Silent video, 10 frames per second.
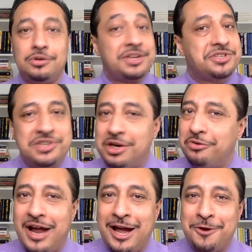They're still
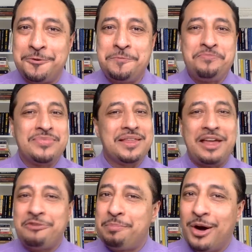around, they
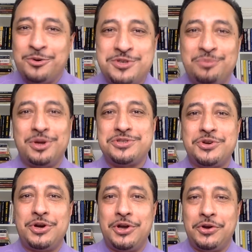have a pulse of what's
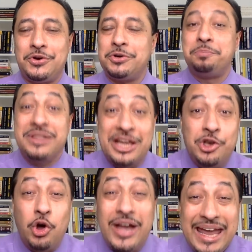going on, but they're
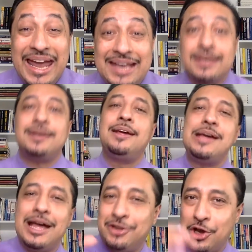not in
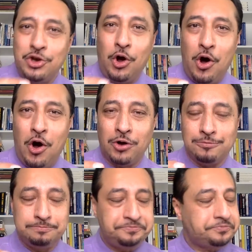and they're not on.
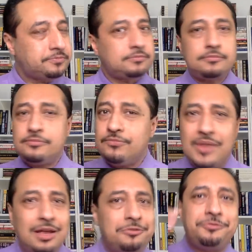
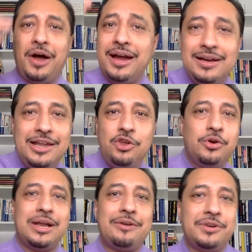And finally, you
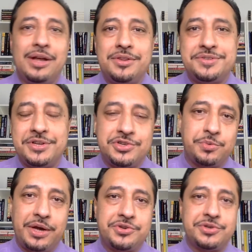could have another
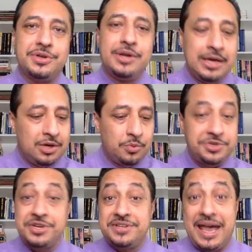situation
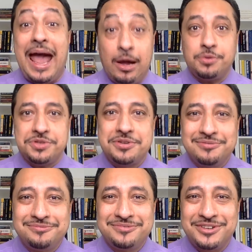which is
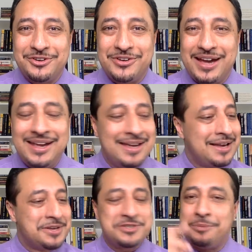out, okay?
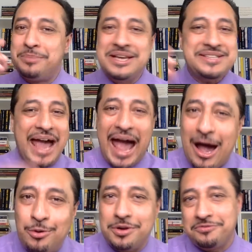Somebody's
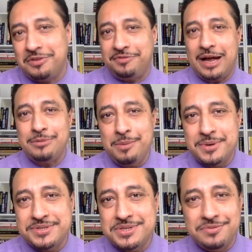out of the family
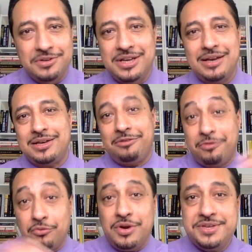business for
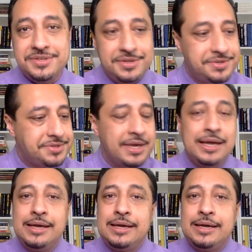different reasons.